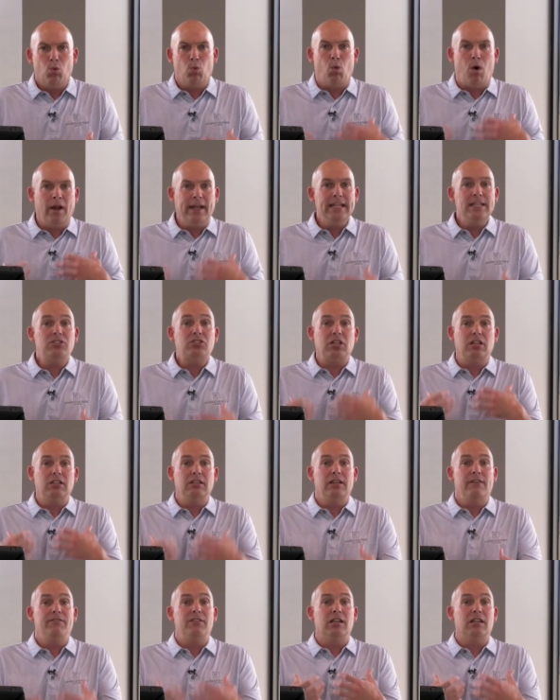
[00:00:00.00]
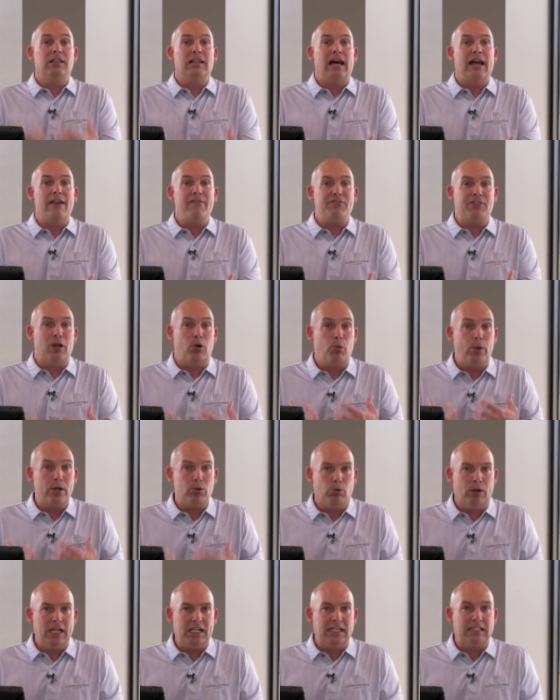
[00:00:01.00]
Wanting to live the life that
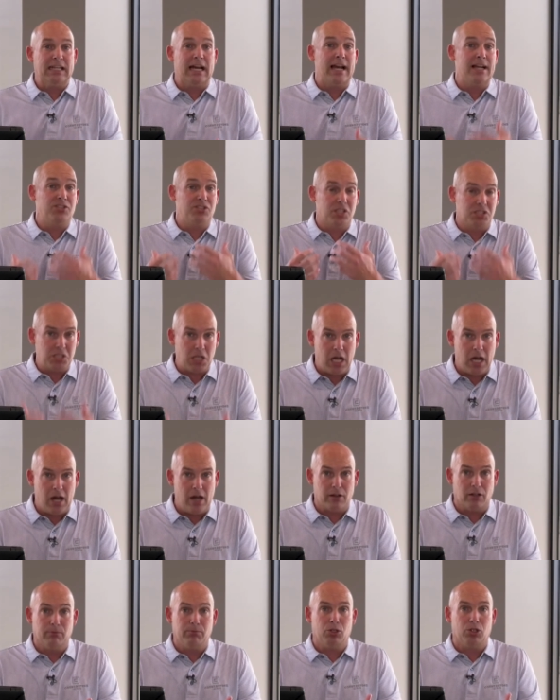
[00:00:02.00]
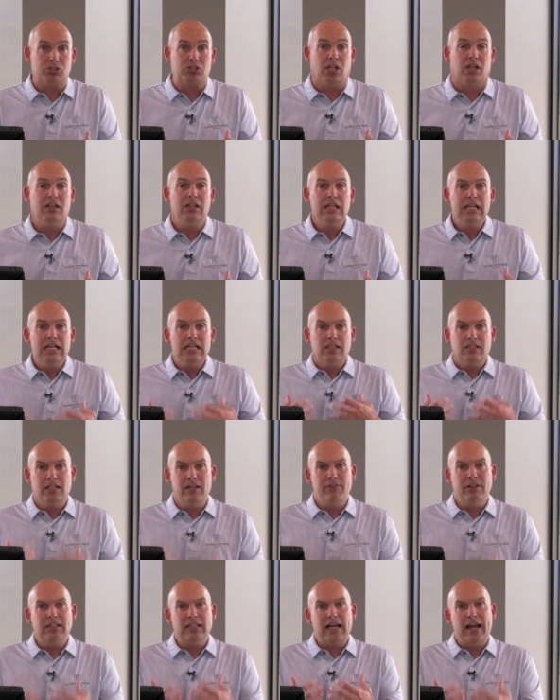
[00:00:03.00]
we recognize is honorable, to
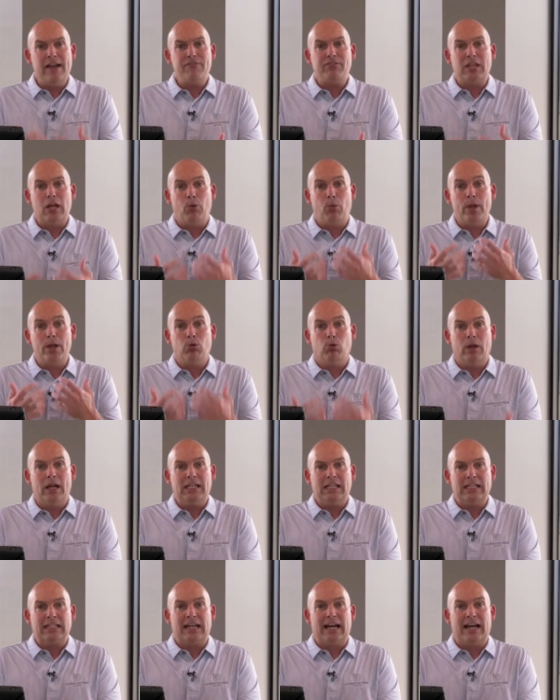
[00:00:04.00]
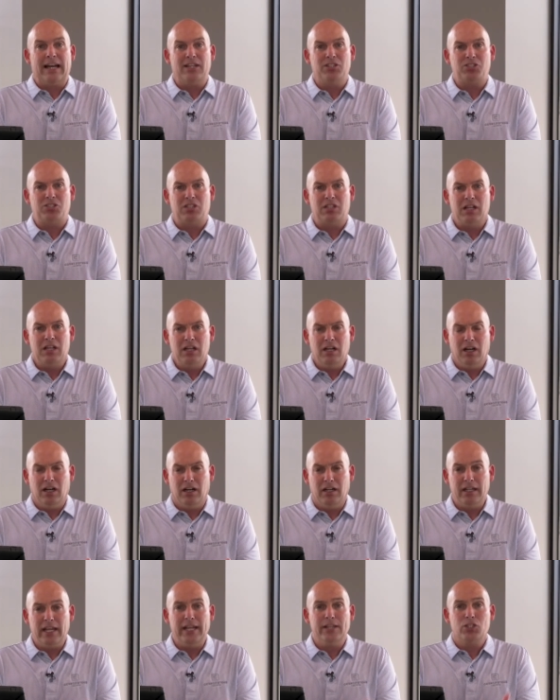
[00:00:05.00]
live a life that we recognize
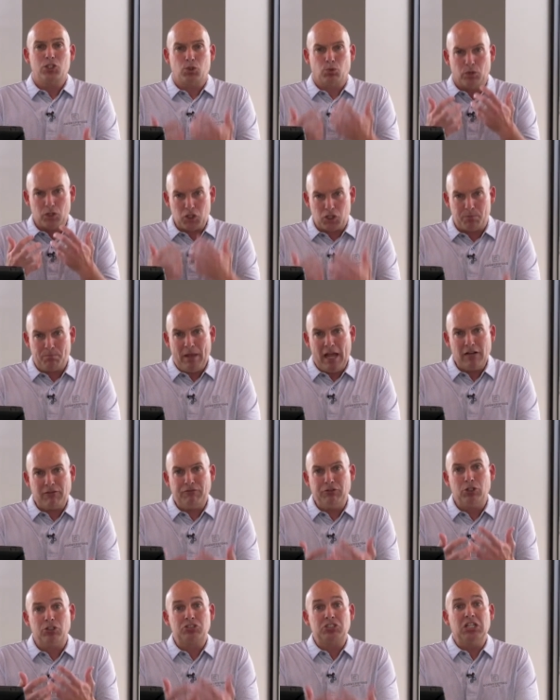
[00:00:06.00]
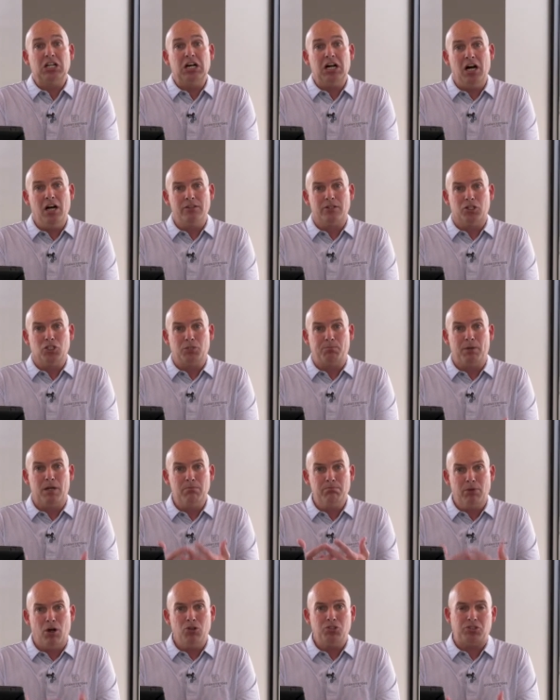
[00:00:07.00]
uh, is respectful to others,
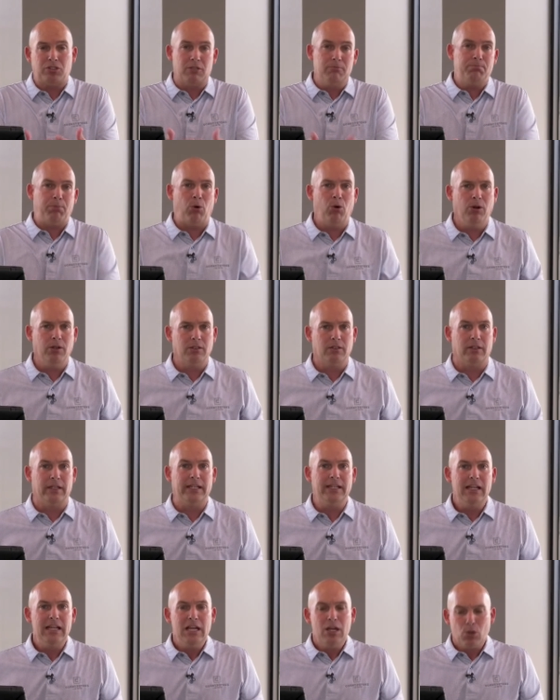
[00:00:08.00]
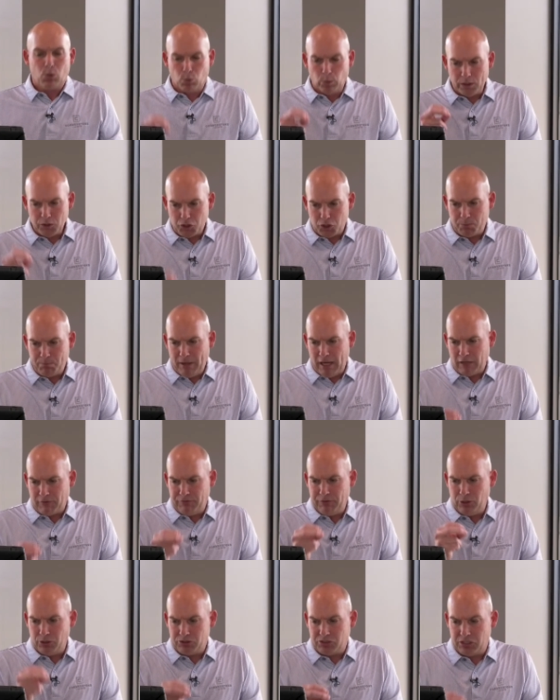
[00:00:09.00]
but most importantly,
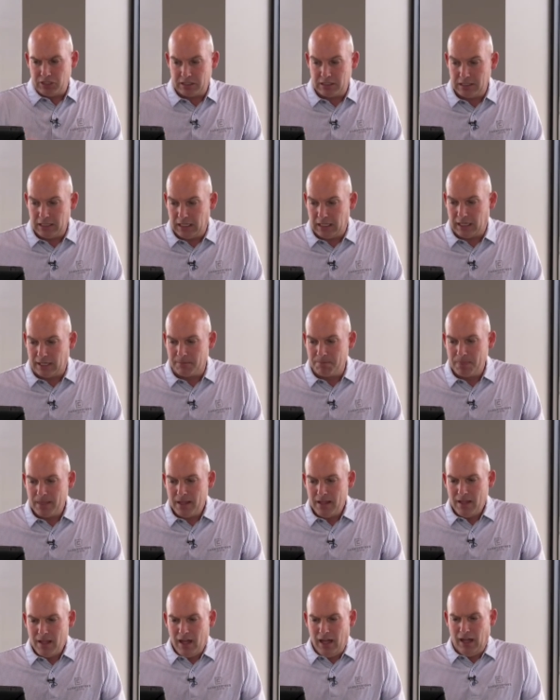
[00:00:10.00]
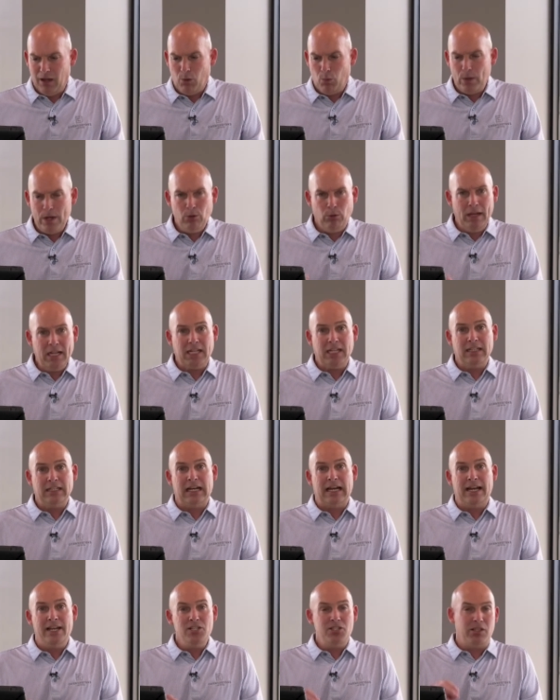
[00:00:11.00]
respectful to God. Uh, we
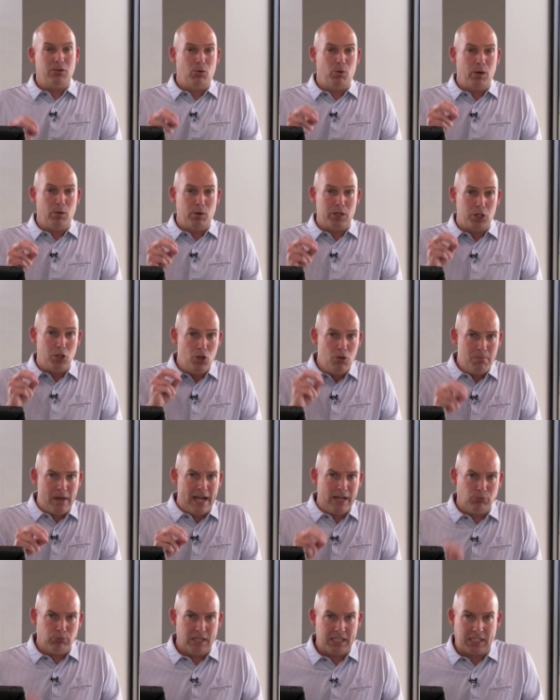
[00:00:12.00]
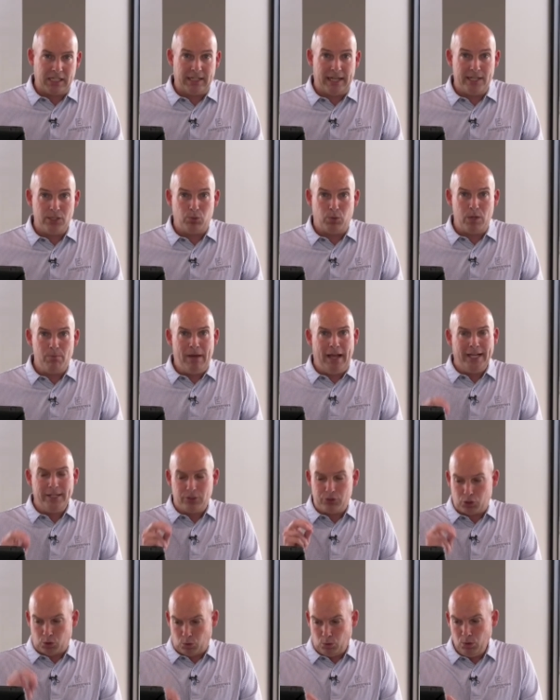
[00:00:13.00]
recognize, and you might recognize, we
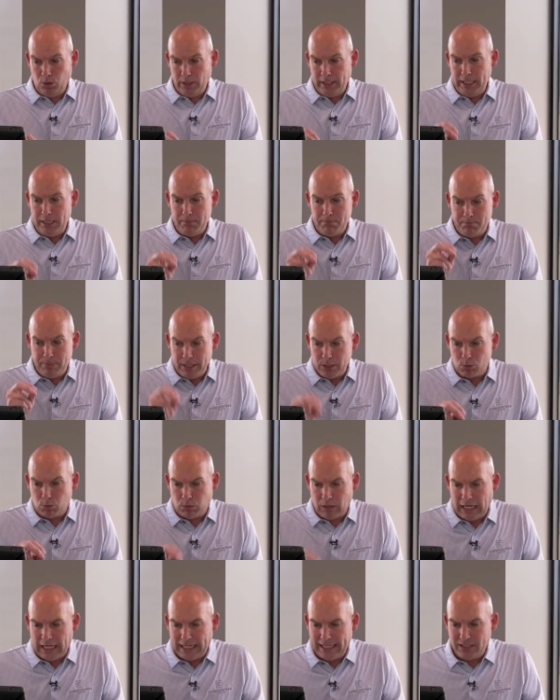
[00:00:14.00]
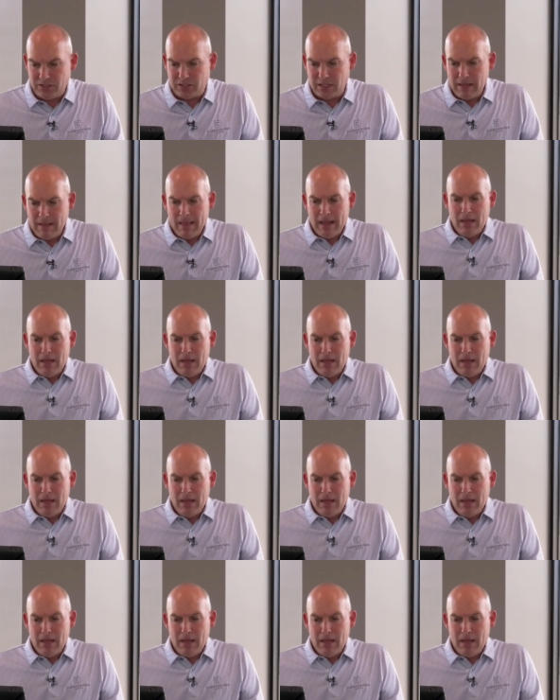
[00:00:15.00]
might truly be right,